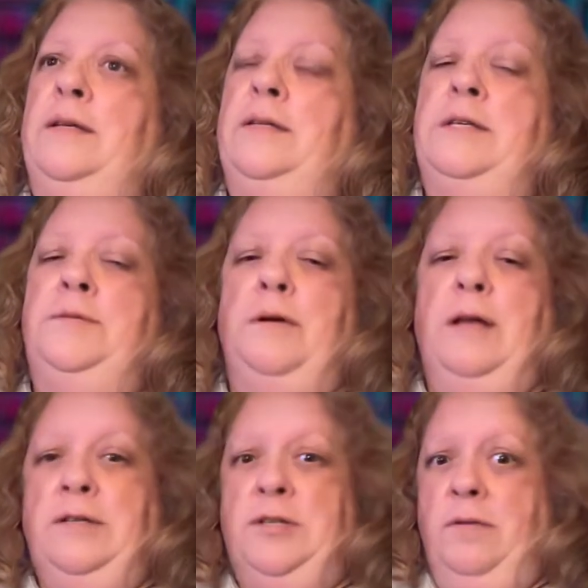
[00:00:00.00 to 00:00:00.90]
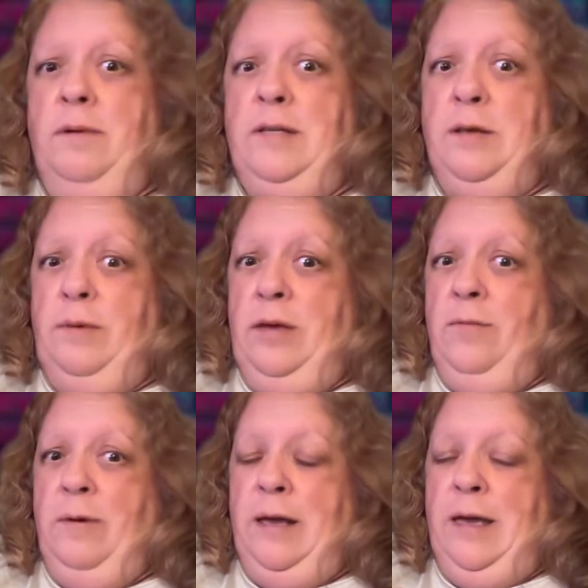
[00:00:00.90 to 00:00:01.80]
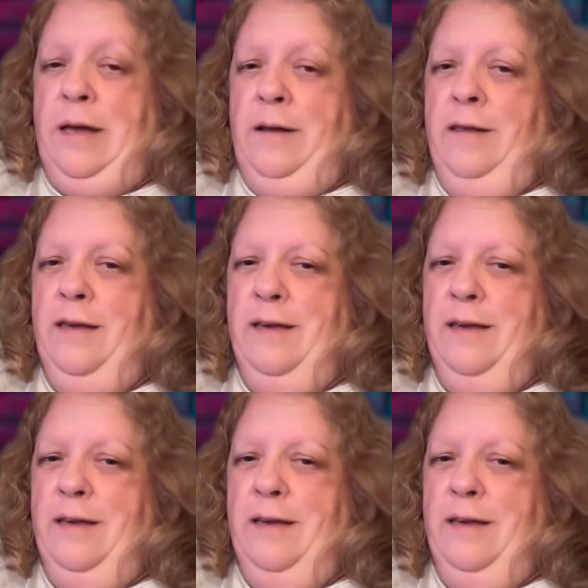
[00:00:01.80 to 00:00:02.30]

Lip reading: at least for the next 2 weeks I'll be human again.